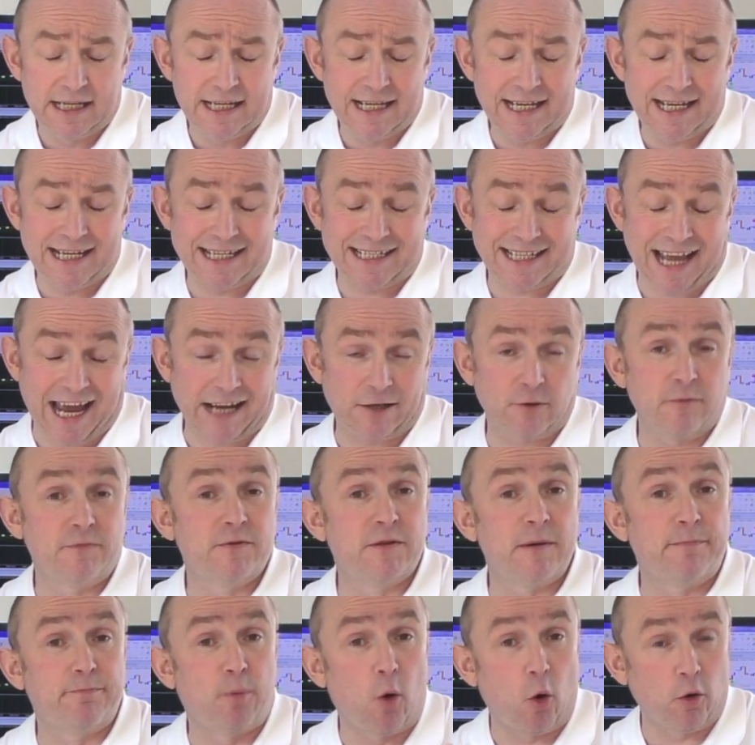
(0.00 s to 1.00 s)
is that of
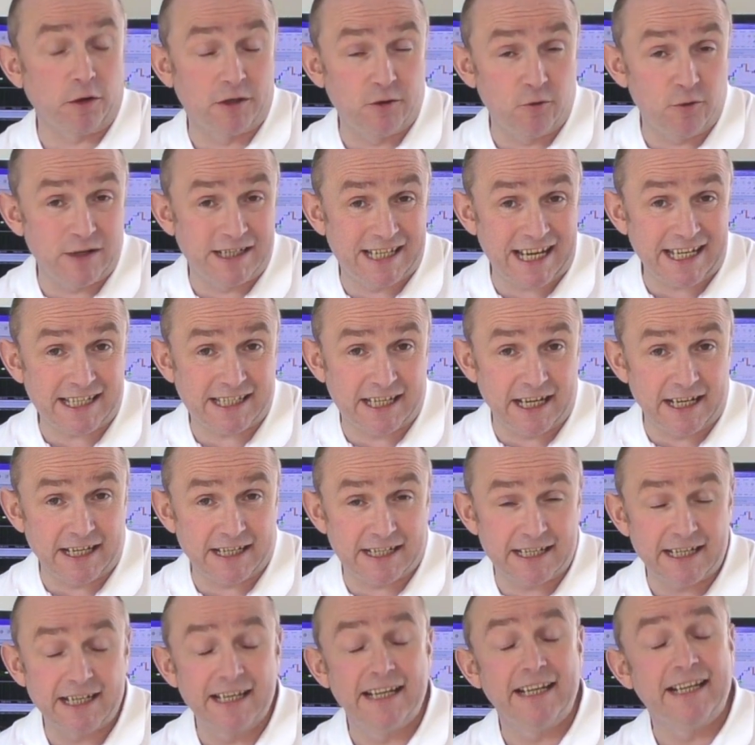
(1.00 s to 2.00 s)
support and
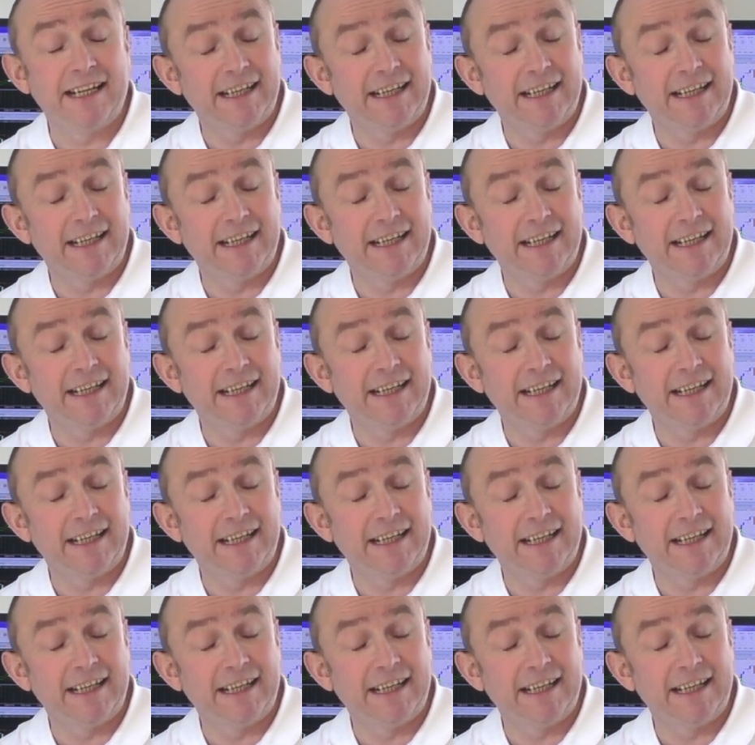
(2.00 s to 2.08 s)
resistance